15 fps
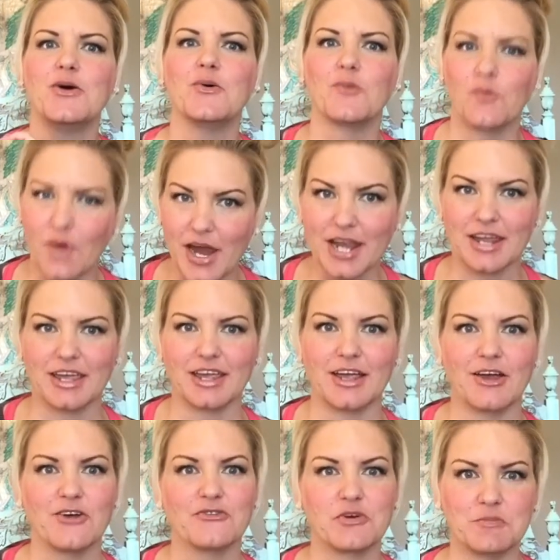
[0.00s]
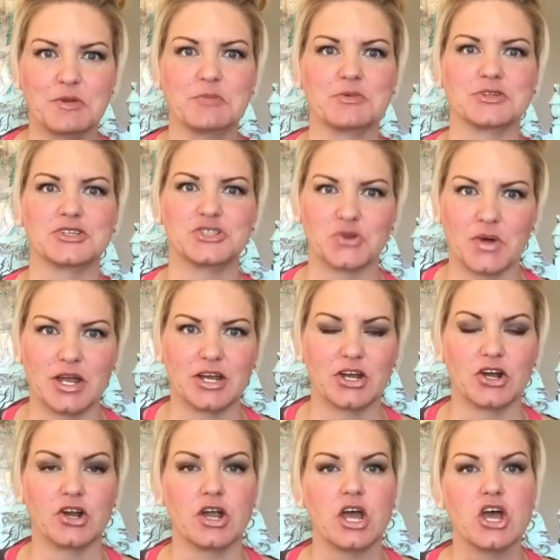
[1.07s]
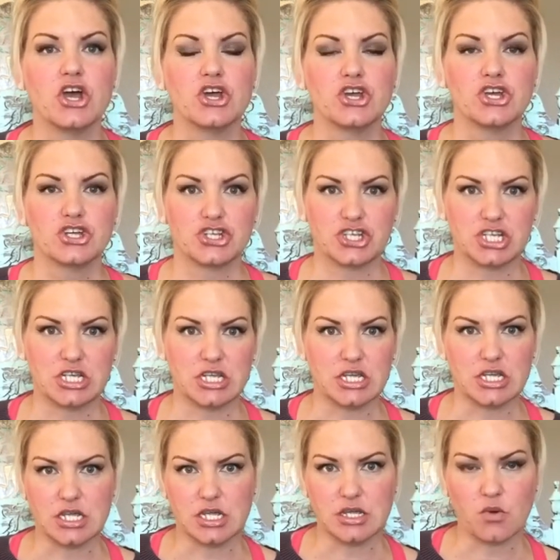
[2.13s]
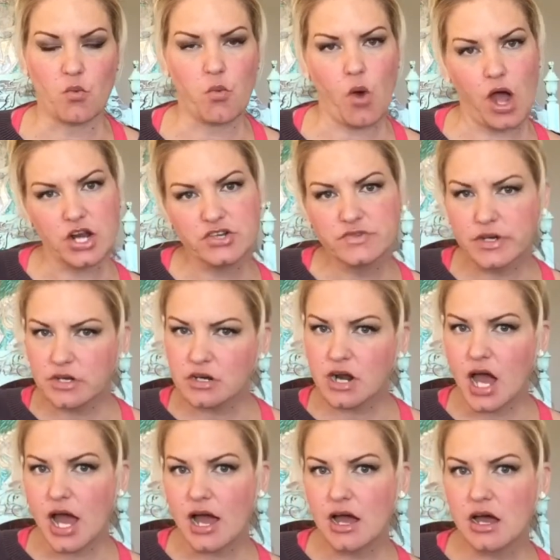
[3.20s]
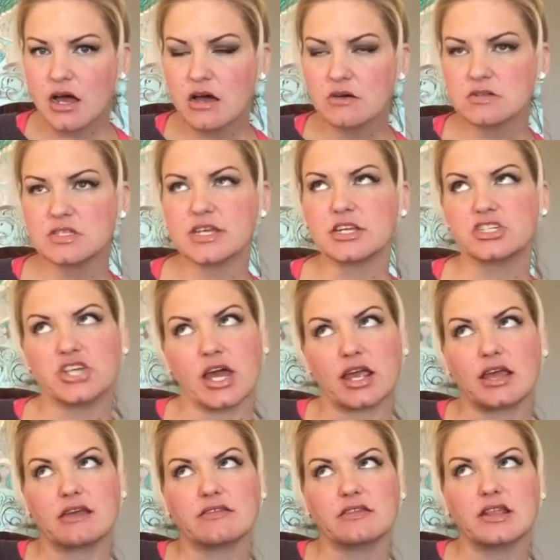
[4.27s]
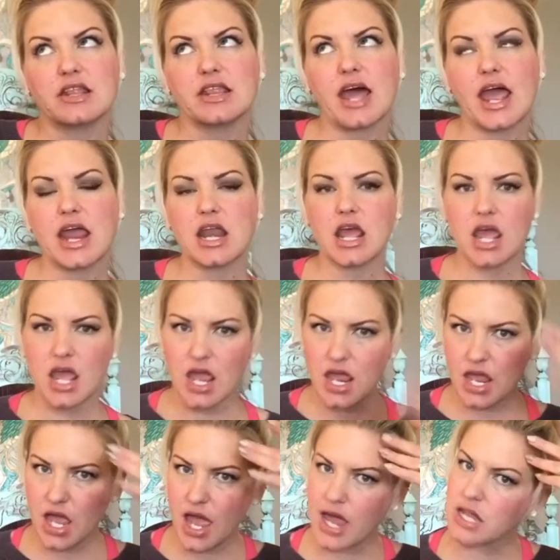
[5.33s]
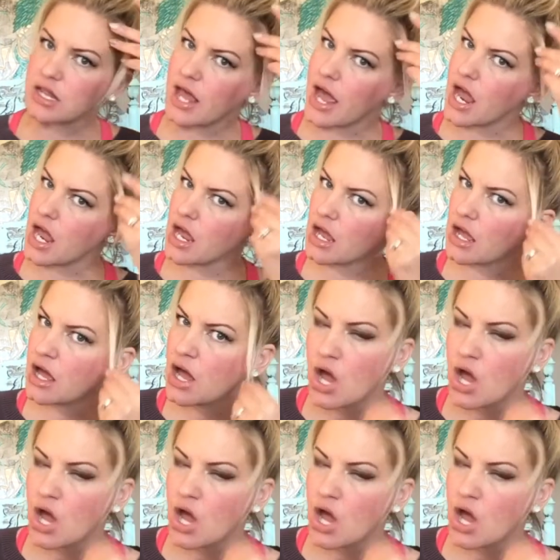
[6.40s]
waiting for people to join her. She walked around her house, like checking the lighting, and like,